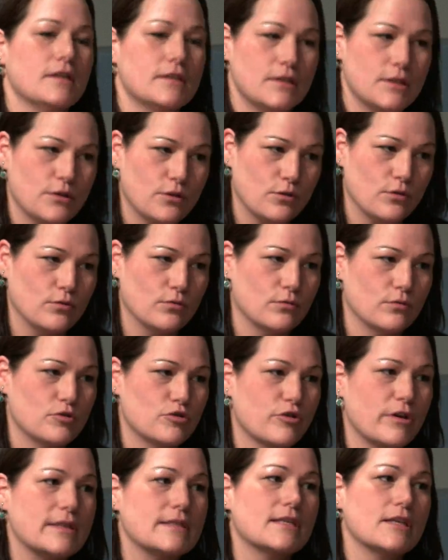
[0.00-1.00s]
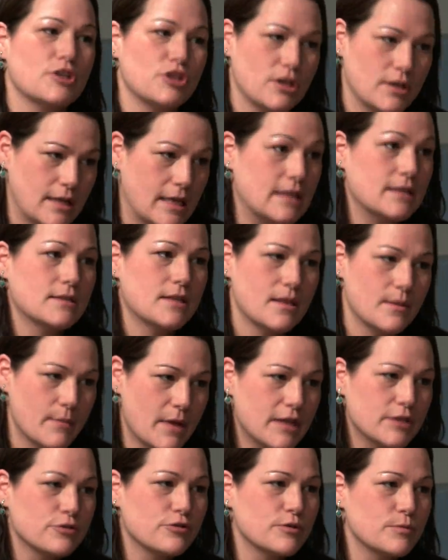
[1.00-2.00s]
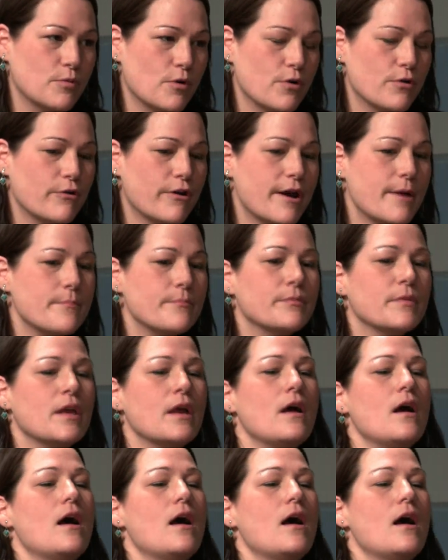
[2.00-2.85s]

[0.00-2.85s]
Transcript: to transition into the master's program.